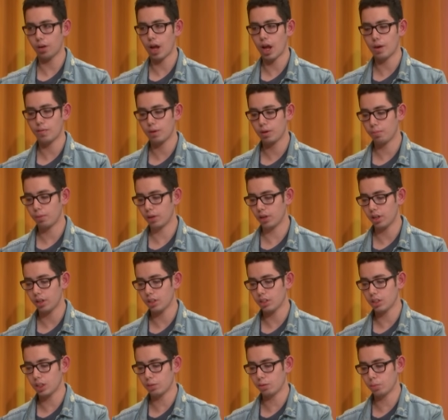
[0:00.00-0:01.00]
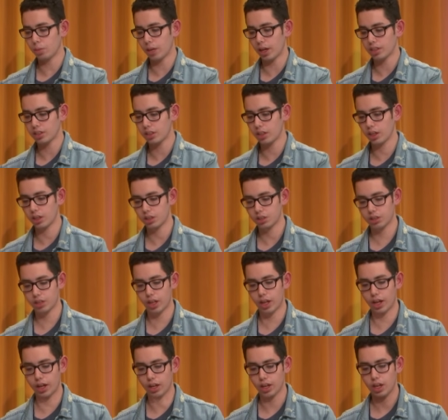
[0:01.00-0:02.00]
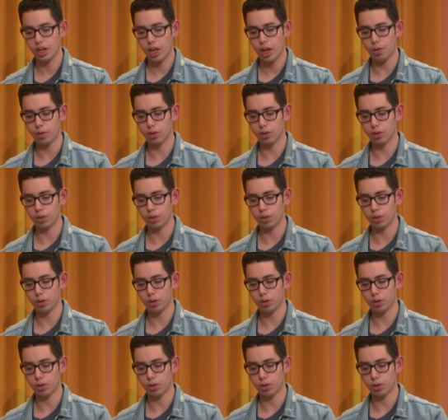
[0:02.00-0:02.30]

I happen to put it in double plastic so that it